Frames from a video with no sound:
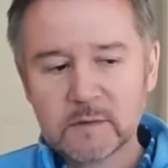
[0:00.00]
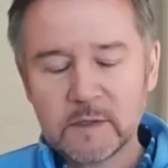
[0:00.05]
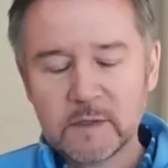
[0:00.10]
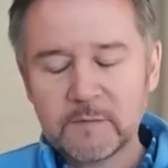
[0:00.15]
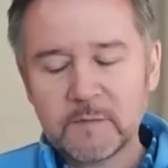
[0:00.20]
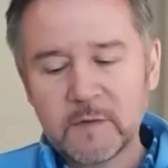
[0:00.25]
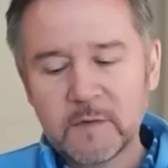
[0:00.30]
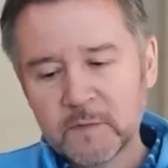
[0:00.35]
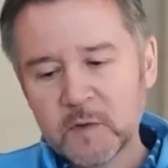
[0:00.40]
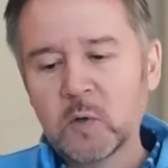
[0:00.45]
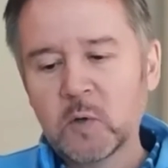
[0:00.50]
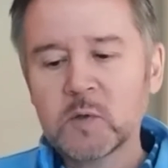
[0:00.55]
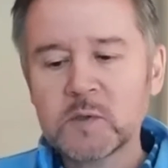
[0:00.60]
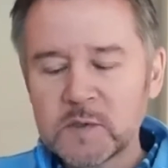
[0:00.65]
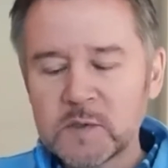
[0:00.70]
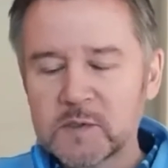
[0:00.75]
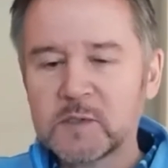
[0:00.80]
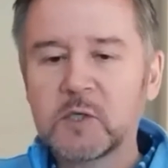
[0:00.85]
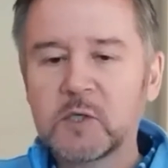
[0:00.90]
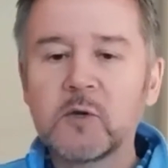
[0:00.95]
of course,
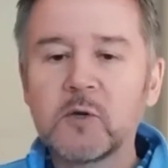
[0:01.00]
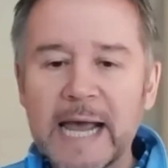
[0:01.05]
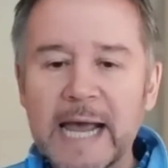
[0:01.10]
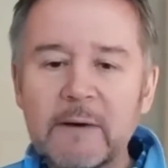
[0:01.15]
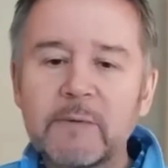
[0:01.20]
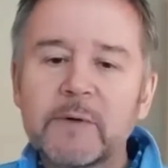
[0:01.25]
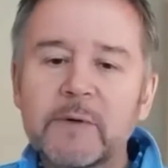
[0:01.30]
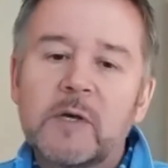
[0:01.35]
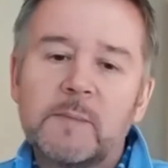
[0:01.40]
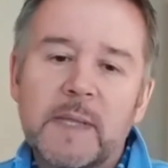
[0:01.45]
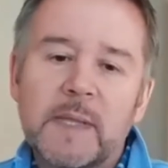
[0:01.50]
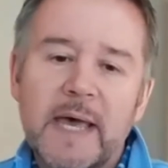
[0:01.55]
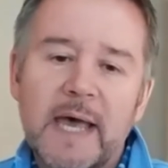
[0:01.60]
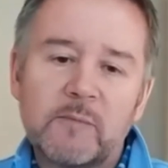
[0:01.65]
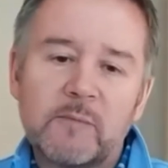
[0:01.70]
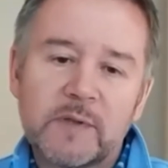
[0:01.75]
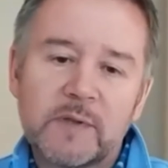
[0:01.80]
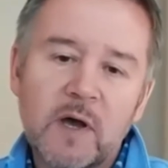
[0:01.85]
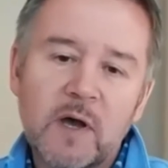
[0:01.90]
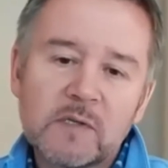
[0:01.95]
there's a good outcome
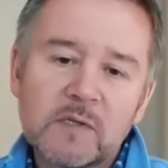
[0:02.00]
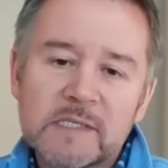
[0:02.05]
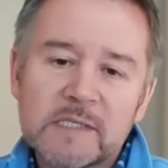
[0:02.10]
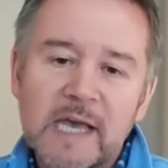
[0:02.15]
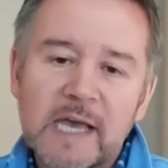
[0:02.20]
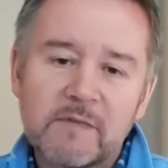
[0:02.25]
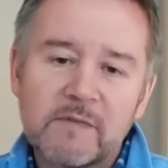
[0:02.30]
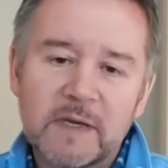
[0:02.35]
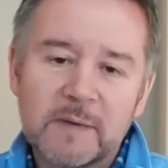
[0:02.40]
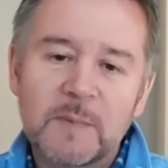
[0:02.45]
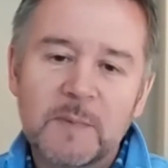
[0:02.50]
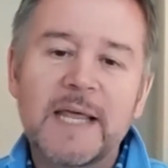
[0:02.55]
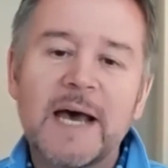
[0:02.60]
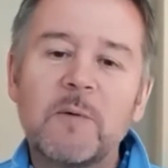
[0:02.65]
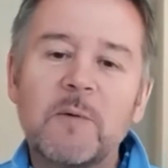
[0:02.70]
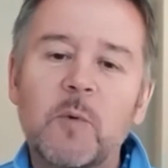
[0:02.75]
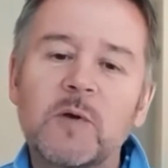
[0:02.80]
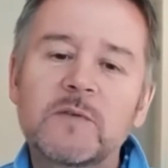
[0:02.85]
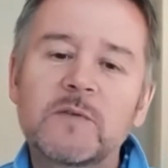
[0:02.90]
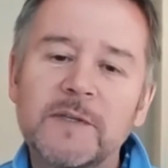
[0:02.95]
there with cost saving, but
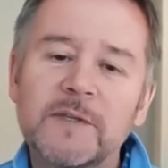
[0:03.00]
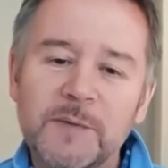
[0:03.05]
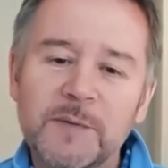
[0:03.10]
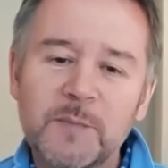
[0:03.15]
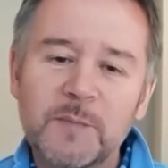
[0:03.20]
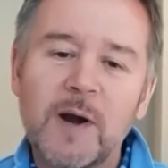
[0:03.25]
that wasn't the